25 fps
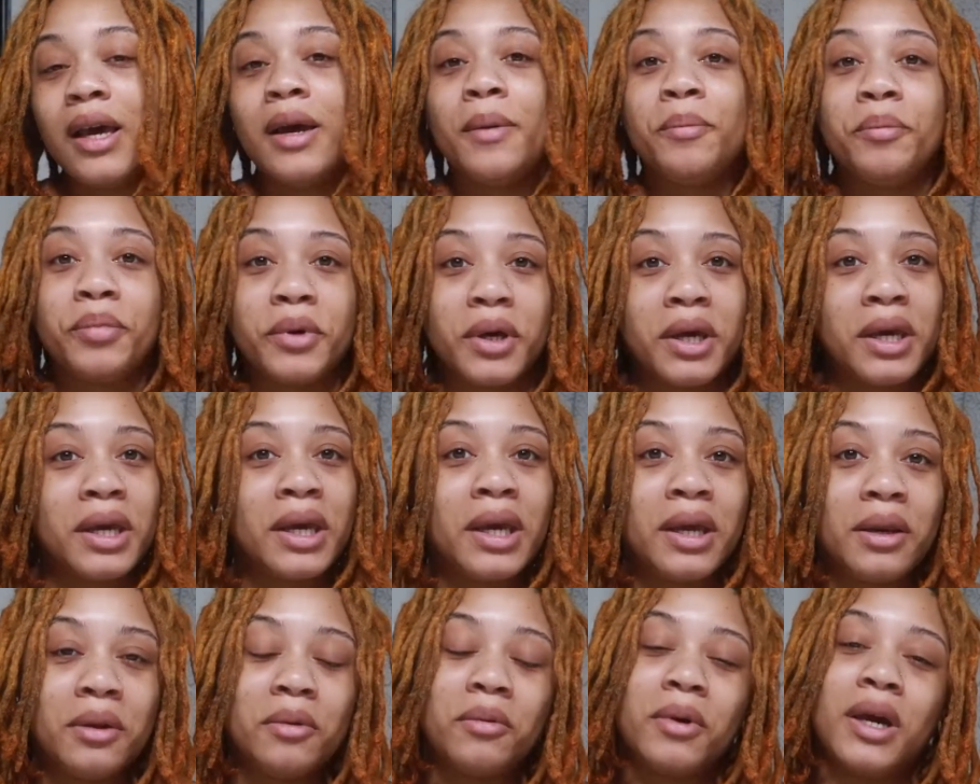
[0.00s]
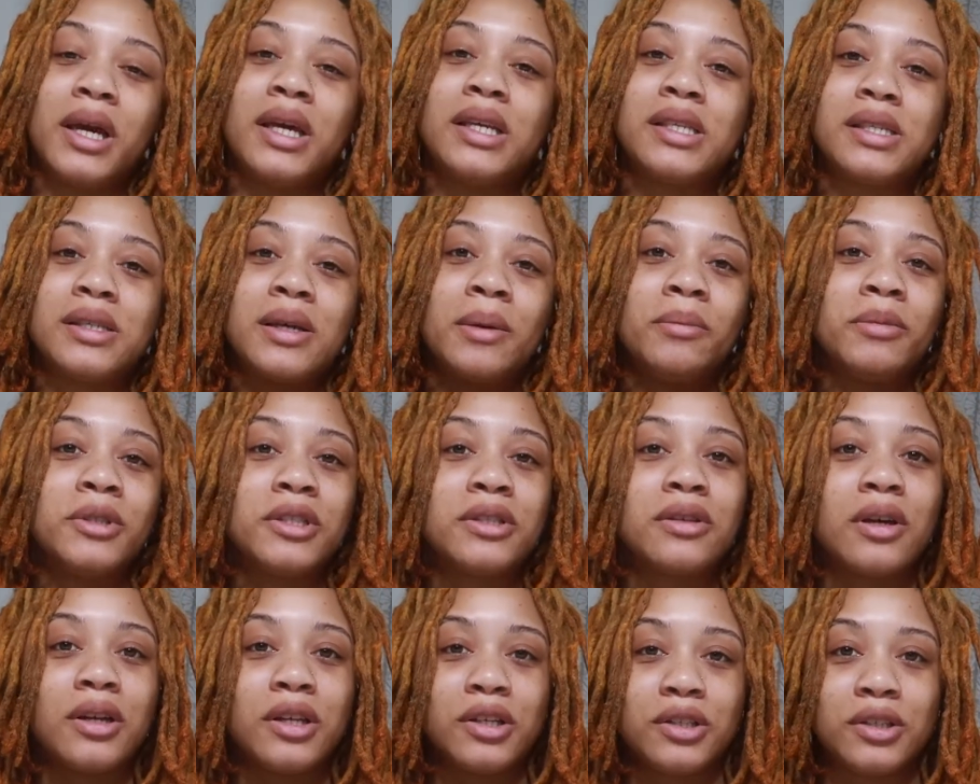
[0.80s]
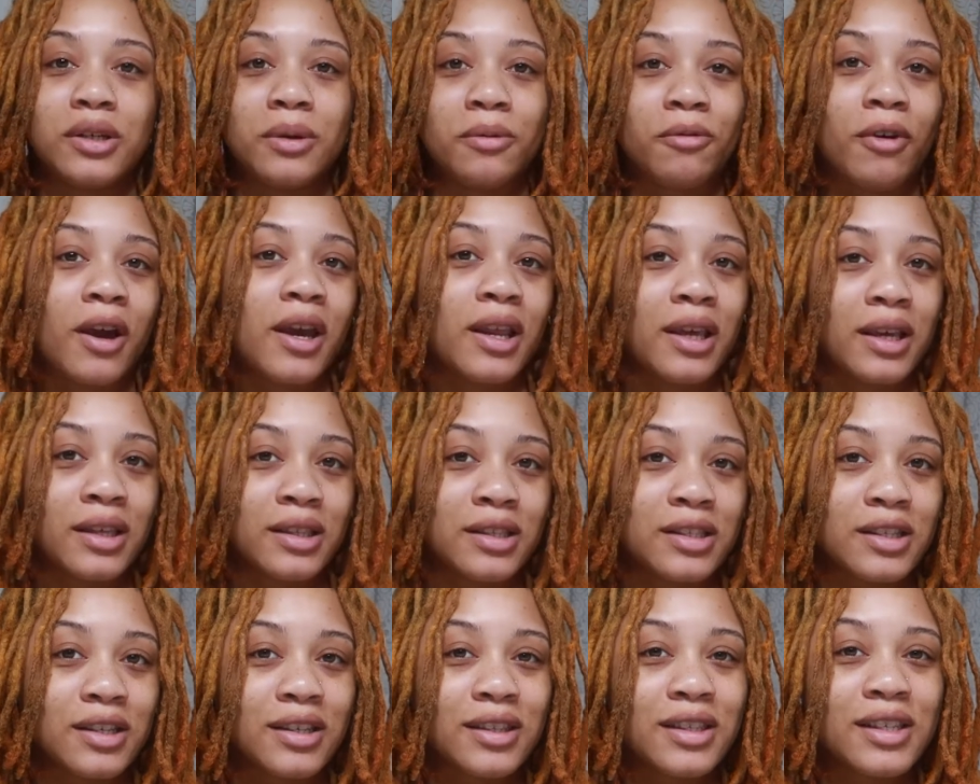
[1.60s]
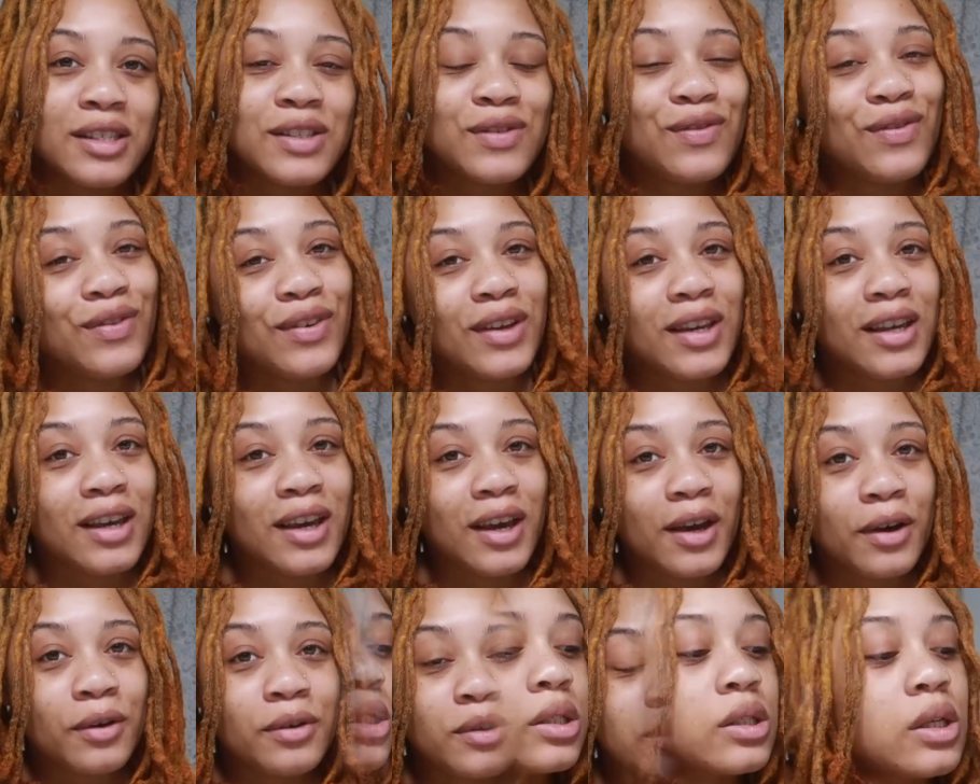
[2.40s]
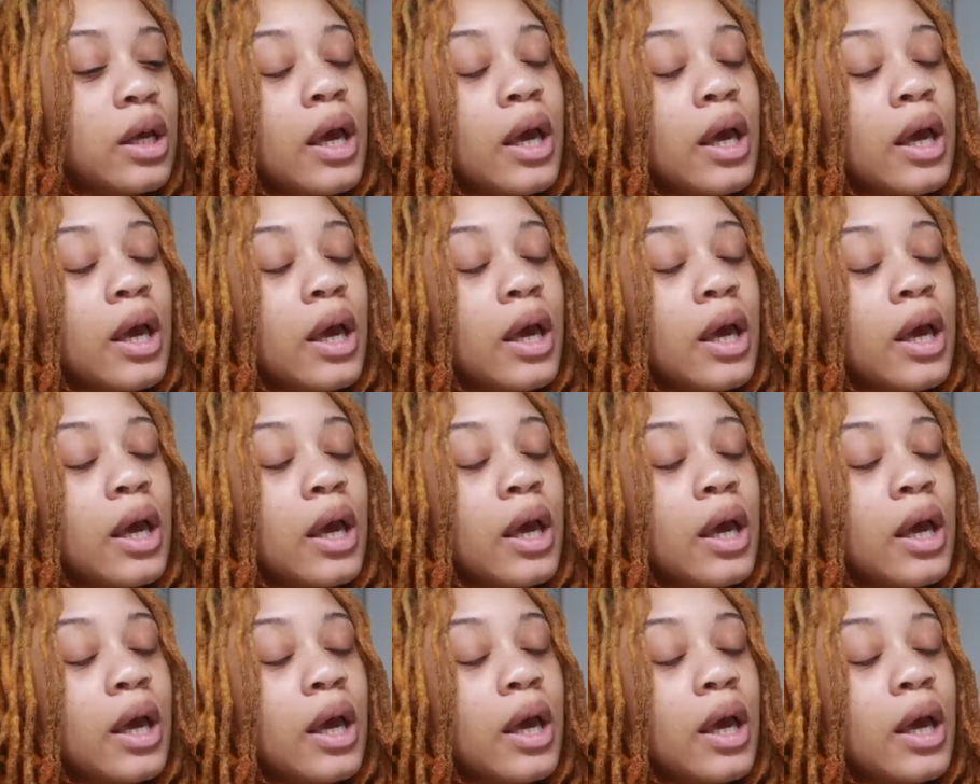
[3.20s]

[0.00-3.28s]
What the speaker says: But anyways, I'm just going to jump right into this video,